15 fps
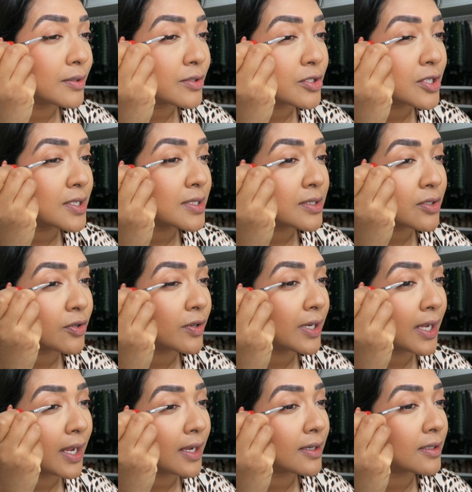just
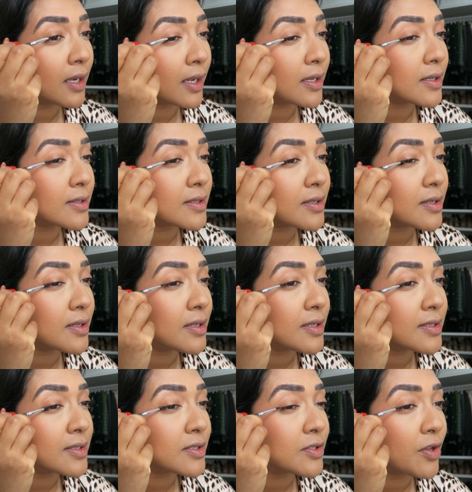create like
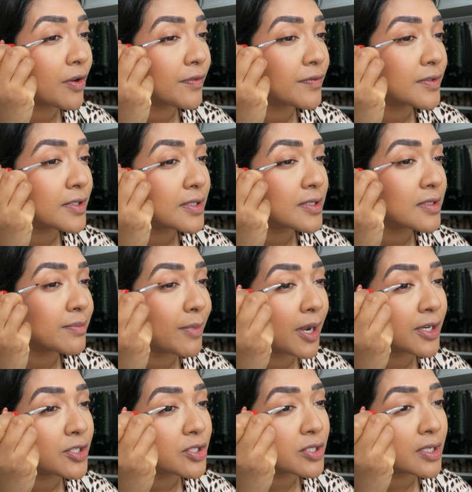a soft
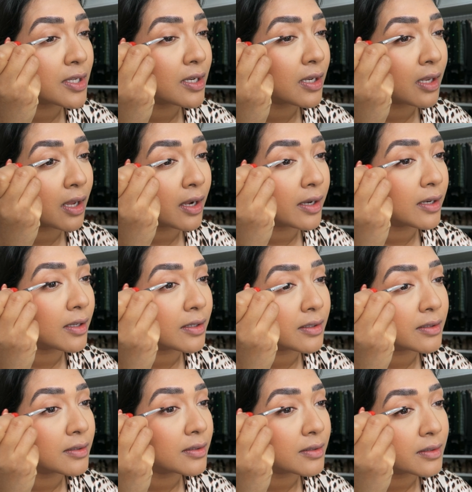smudged liner.